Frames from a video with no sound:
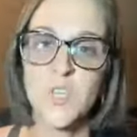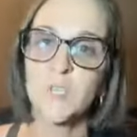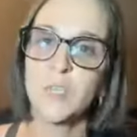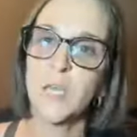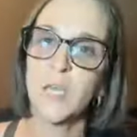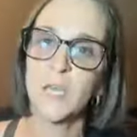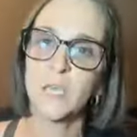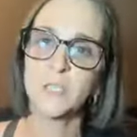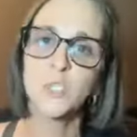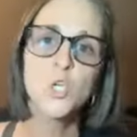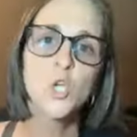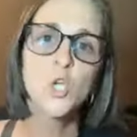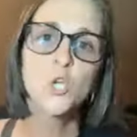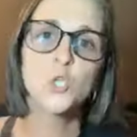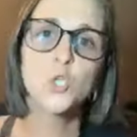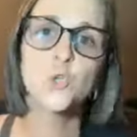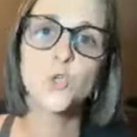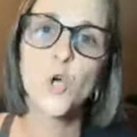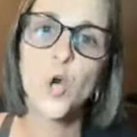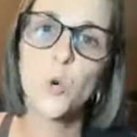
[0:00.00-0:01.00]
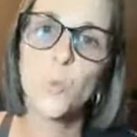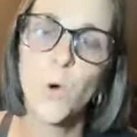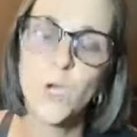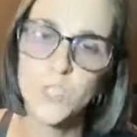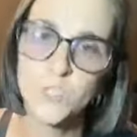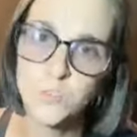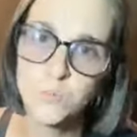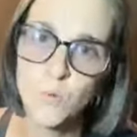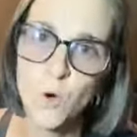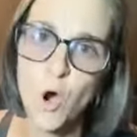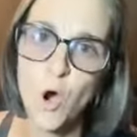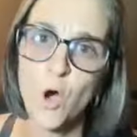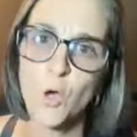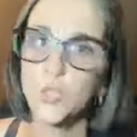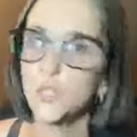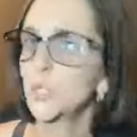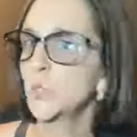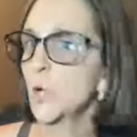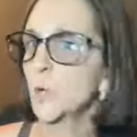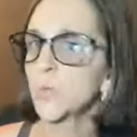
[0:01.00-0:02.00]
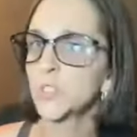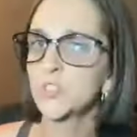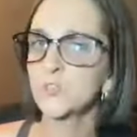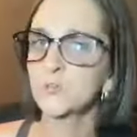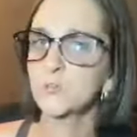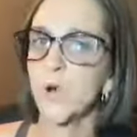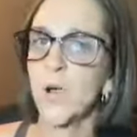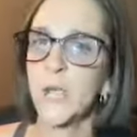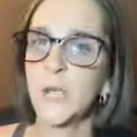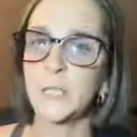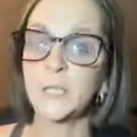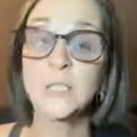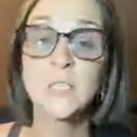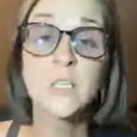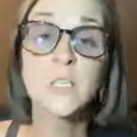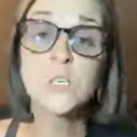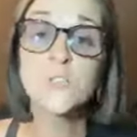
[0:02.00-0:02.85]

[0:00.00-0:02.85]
and you know what's wrong, you know what's right.